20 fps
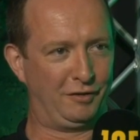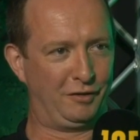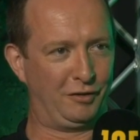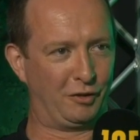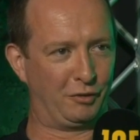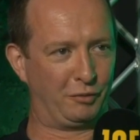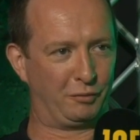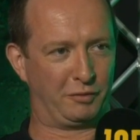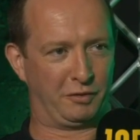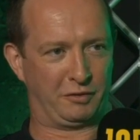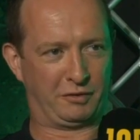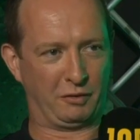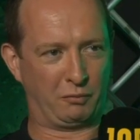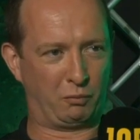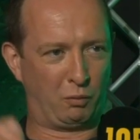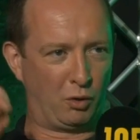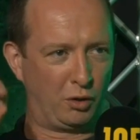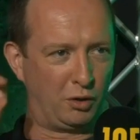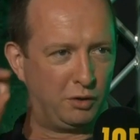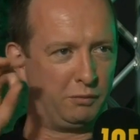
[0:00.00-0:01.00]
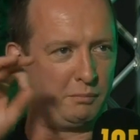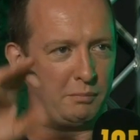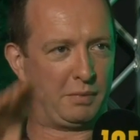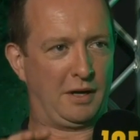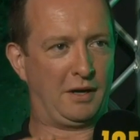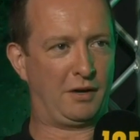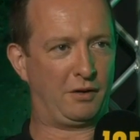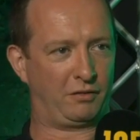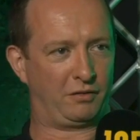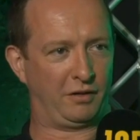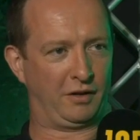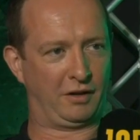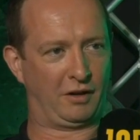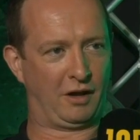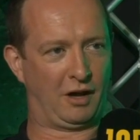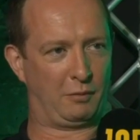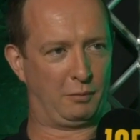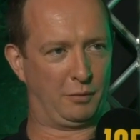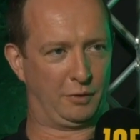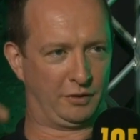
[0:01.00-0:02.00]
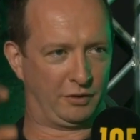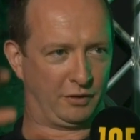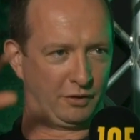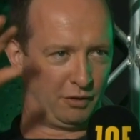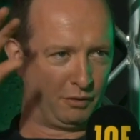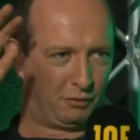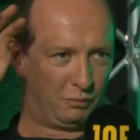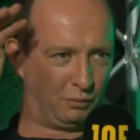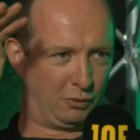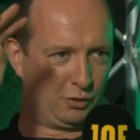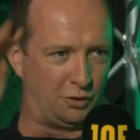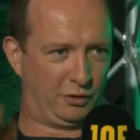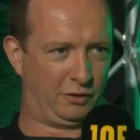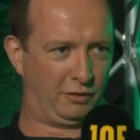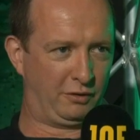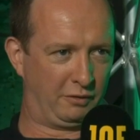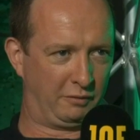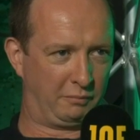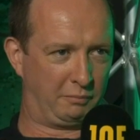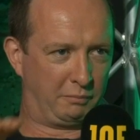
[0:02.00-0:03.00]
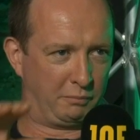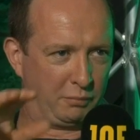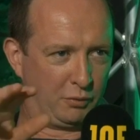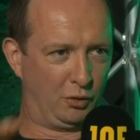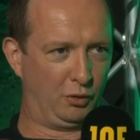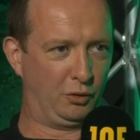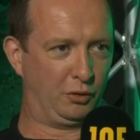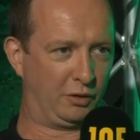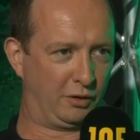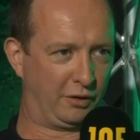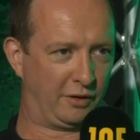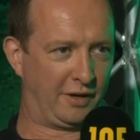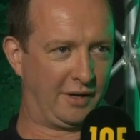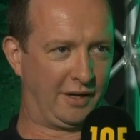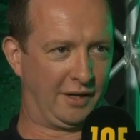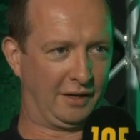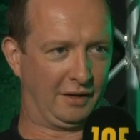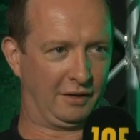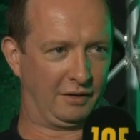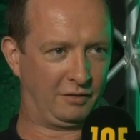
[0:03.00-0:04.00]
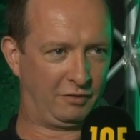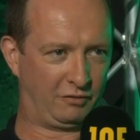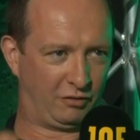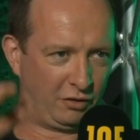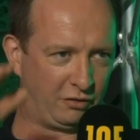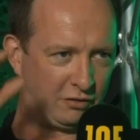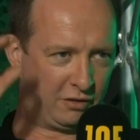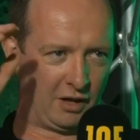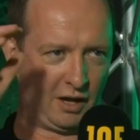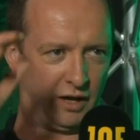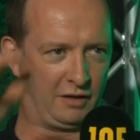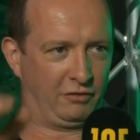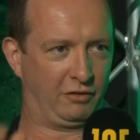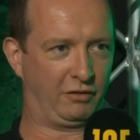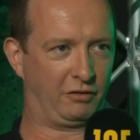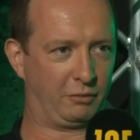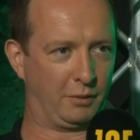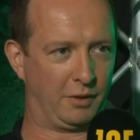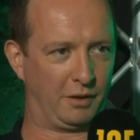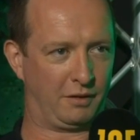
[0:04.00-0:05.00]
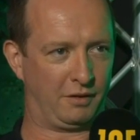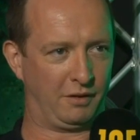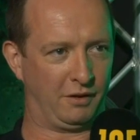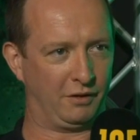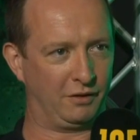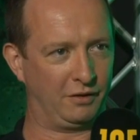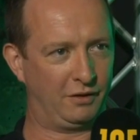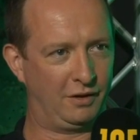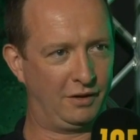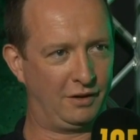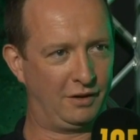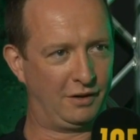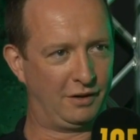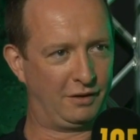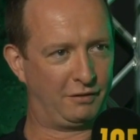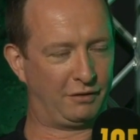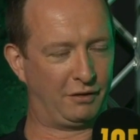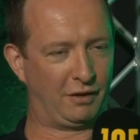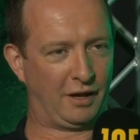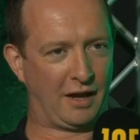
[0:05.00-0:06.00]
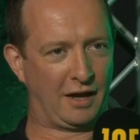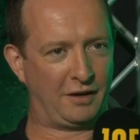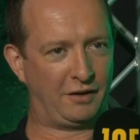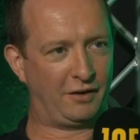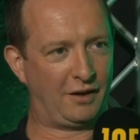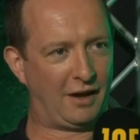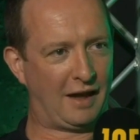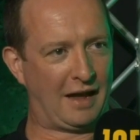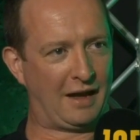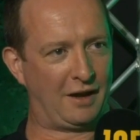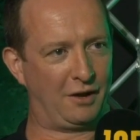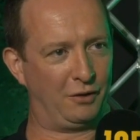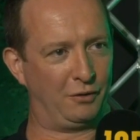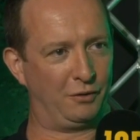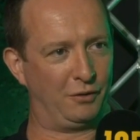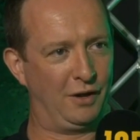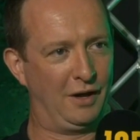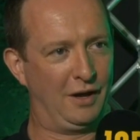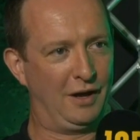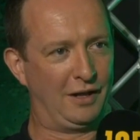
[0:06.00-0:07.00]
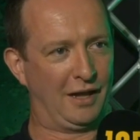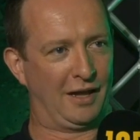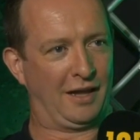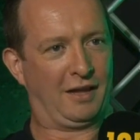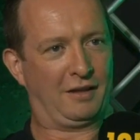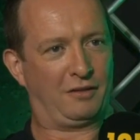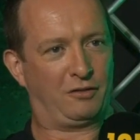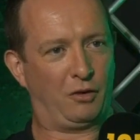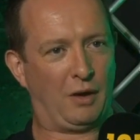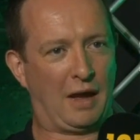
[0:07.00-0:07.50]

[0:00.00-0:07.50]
you know, the one piercing comment or the one mm. brutal thing just lodges with yeah. you. So like I don't know how like